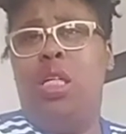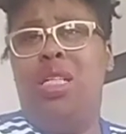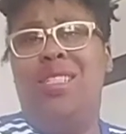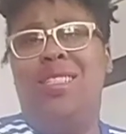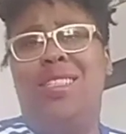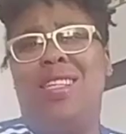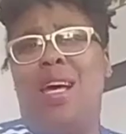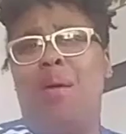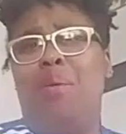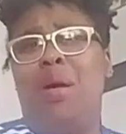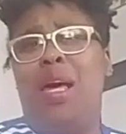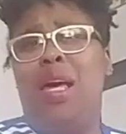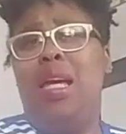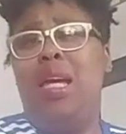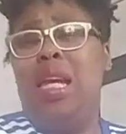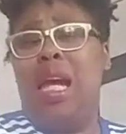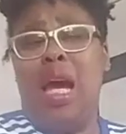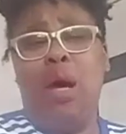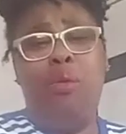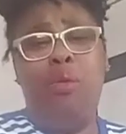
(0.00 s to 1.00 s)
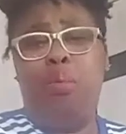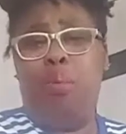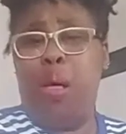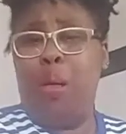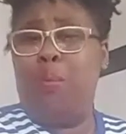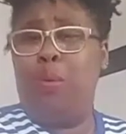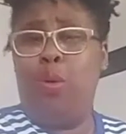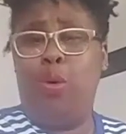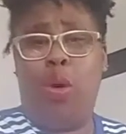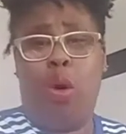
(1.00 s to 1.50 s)
stop hanging out with
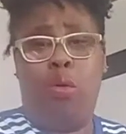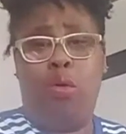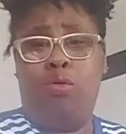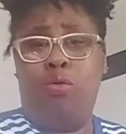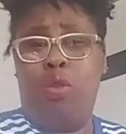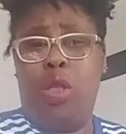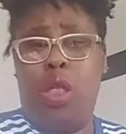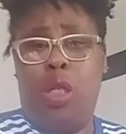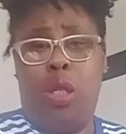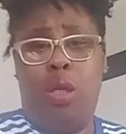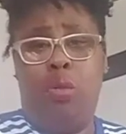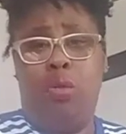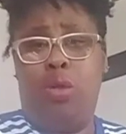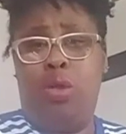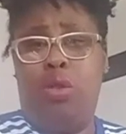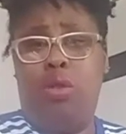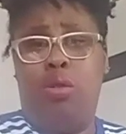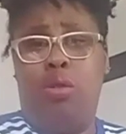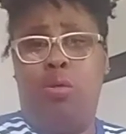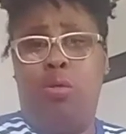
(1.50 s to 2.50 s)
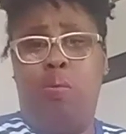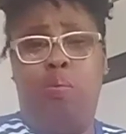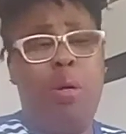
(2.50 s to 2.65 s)
people who I was really close to,